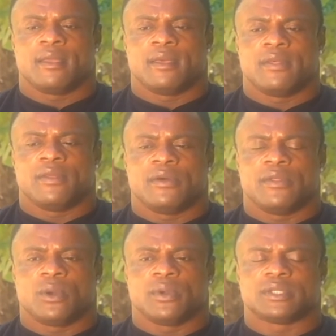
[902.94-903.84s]
Though
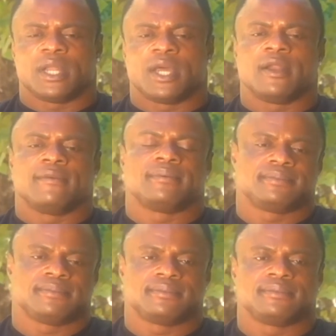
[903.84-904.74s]
there was a lot of
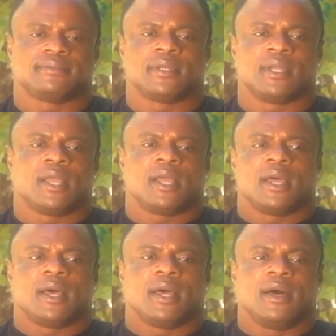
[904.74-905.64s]

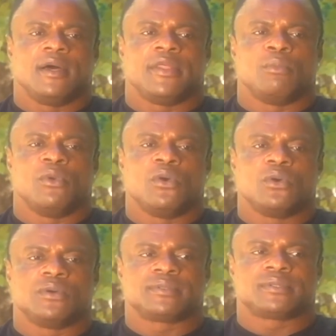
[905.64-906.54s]
other
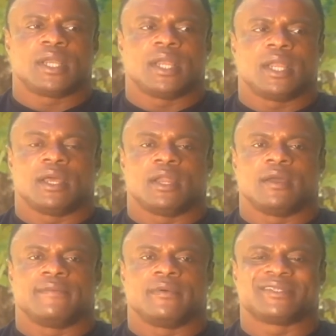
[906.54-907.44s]
moves, a lot
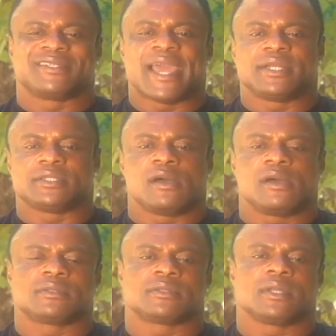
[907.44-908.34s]
of side
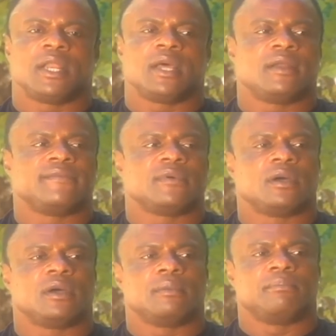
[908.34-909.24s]
talks, a lot
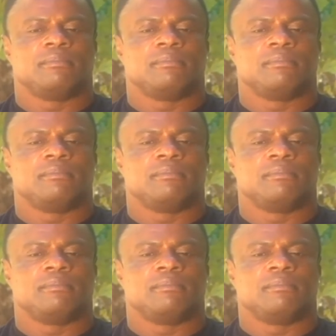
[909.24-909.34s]
of